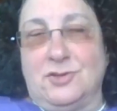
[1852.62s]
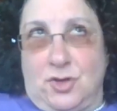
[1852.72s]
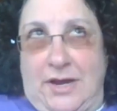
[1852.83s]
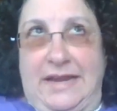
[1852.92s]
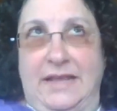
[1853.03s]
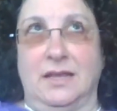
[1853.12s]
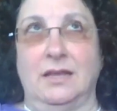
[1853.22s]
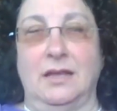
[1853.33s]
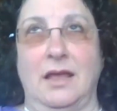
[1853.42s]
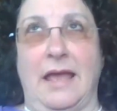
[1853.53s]

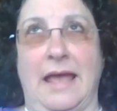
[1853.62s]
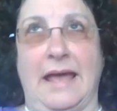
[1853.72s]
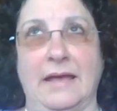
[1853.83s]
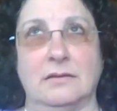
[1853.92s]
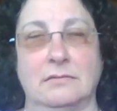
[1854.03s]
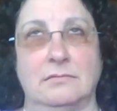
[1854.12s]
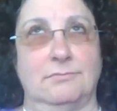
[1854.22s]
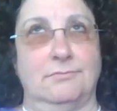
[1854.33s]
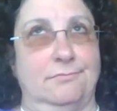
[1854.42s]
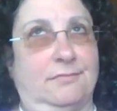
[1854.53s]
training at
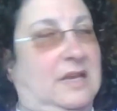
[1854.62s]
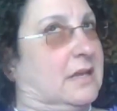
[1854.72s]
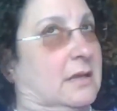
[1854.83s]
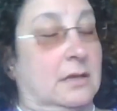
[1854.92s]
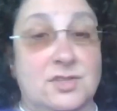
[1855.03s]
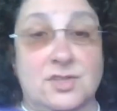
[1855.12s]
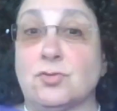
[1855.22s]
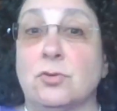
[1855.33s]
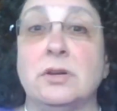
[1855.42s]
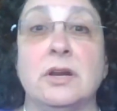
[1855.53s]

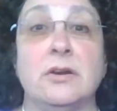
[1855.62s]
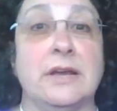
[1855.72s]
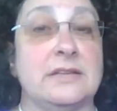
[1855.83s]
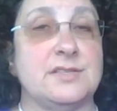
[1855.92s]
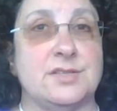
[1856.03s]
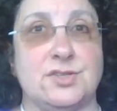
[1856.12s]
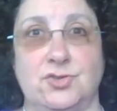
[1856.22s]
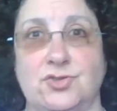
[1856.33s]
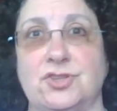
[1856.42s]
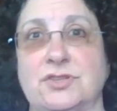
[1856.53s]
extraordinary
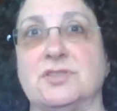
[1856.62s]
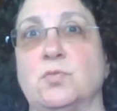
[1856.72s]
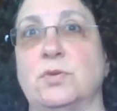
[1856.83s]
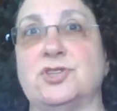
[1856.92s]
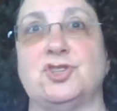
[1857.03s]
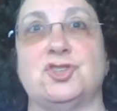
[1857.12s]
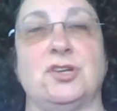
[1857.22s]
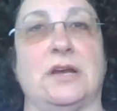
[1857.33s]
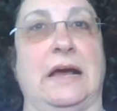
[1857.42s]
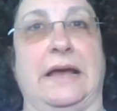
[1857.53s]
institutions,
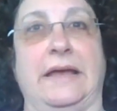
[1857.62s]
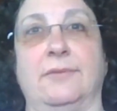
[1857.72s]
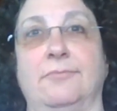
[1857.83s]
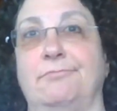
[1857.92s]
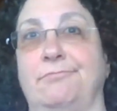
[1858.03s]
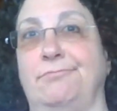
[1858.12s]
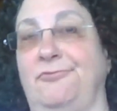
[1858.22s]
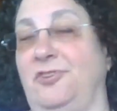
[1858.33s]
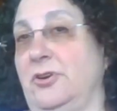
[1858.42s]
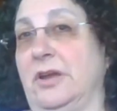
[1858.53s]
which I am
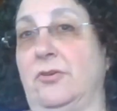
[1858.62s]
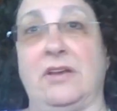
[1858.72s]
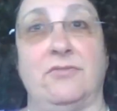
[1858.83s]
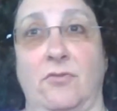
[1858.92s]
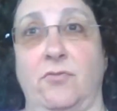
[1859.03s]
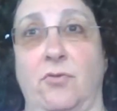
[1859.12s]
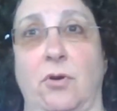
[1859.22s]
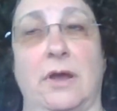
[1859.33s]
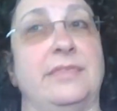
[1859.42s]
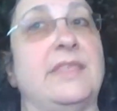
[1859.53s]
very grateful
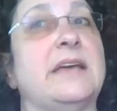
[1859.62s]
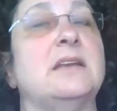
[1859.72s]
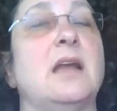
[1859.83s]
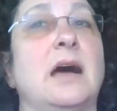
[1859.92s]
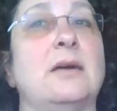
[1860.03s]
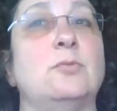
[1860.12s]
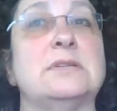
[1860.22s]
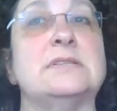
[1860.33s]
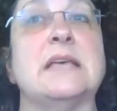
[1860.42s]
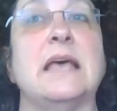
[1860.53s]
for. And then I
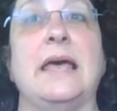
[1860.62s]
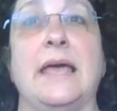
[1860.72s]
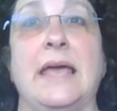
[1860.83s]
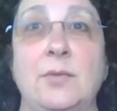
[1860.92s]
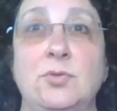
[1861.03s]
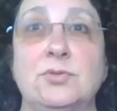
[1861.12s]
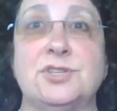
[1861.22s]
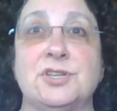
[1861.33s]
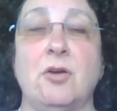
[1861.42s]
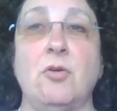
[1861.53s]
was able
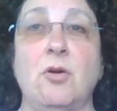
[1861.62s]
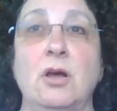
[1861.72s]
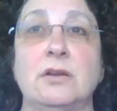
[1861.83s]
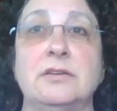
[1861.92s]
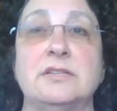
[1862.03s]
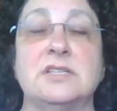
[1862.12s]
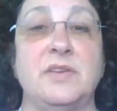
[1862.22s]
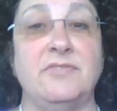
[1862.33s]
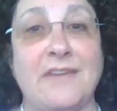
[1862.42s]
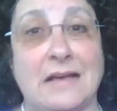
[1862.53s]
go on to
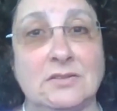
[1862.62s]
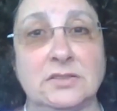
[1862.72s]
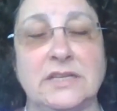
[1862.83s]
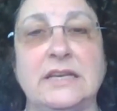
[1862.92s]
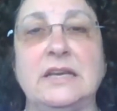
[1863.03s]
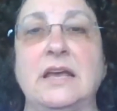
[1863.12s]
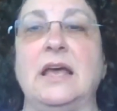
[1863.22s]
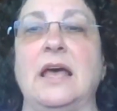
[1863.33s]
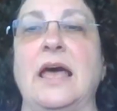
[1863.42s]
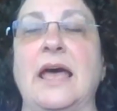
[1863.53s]
be faculty
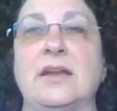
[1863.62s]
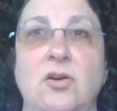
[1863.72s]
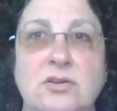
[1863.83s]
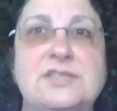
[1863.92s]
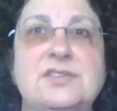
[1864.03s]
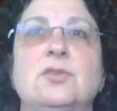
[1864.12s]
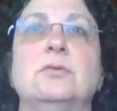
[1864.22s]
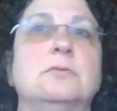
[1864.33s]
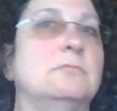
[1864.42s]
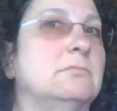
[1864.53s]
at
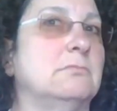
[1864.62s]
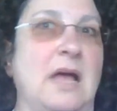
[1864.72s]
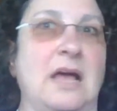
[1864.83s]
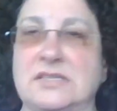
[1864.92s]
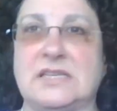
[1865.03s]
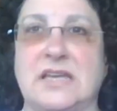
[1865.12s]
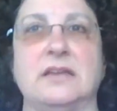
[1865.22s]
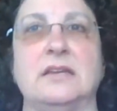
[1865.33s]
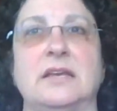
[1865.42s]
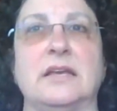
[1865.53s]
also
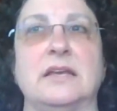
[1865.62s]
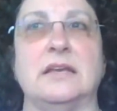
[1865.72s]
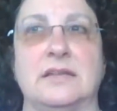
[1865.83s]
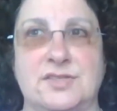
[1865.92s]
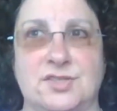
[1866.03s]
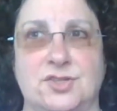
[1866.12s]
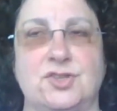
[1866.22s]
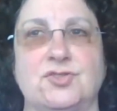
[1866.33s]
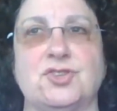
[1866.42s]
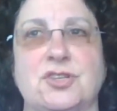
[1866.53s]
outstanding
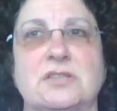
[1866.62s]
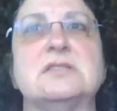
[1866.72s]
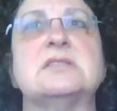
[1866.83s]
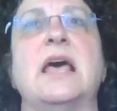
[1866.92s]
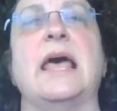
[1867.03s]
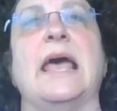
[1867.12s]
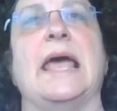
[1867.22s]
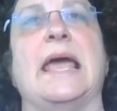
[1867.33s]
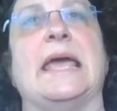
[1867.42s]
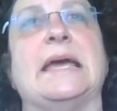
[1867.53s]
institutions
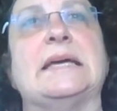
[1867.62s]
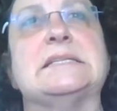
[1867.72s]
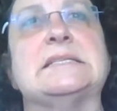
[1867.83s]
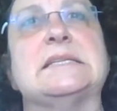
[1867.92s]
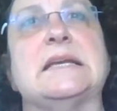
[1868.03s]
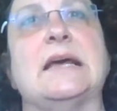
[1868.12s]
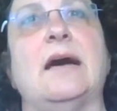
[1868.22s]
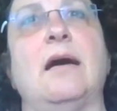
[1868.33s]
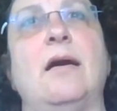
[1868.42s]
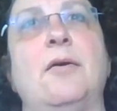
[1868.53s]
and
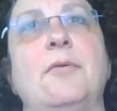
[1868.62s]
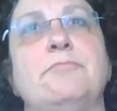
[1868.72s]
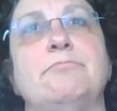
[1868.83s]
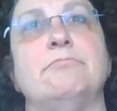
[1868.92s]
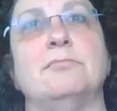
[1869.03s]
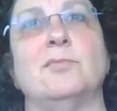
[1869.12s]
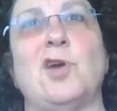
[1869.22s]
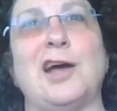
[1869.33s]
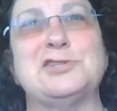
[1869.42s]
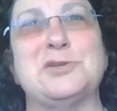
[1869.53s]

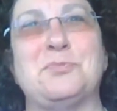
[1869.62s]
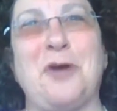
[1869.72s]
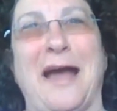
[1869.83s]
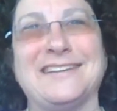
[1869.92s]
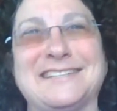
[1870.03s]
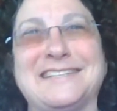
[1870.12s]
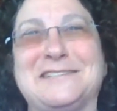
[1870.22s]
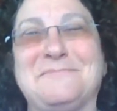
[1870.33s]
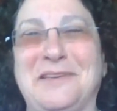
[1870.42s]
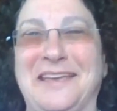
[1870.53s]
got to
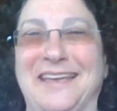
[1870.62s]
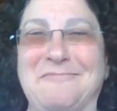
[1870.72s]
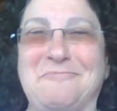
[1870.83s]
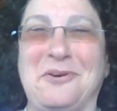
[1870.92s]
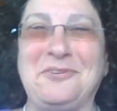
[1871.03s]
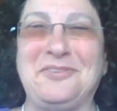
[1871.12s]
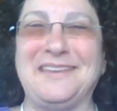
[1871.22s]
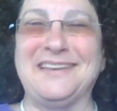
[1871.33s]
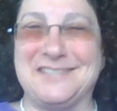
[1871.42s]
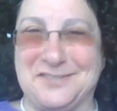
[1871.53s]
practice being both
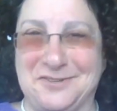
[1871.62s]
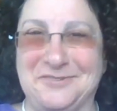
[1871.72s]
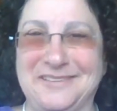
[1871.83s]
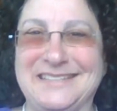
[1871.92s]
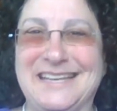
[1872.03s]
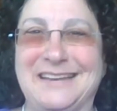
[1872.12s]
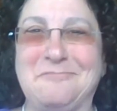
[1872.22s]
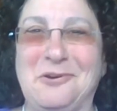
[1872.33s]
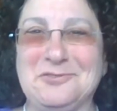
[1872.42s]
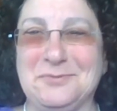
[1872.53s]
a student
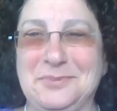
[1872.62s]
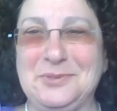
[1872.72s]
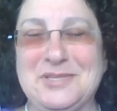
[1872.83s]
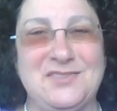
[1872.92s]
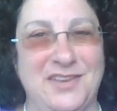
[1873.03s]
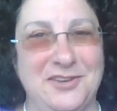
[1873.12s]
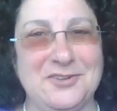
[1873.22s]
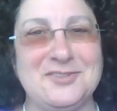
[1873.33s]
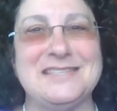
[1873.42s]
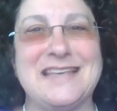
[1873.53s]
in multiple
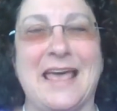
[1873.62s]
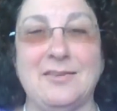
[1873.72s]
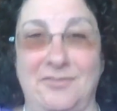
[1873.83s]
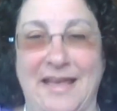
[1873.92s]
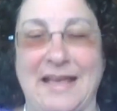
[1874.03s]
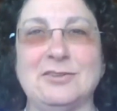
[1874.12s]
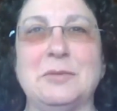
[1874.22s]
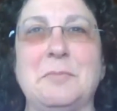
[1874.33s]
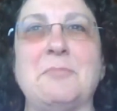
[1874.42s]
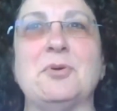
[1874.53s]
spheres and a
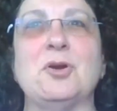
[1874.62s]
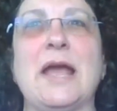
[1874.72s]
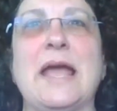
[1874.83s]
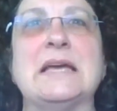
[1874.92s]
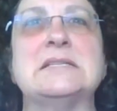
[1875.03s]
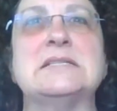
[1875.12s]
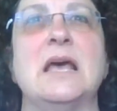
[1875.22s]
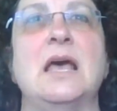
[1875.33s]
faculty member. And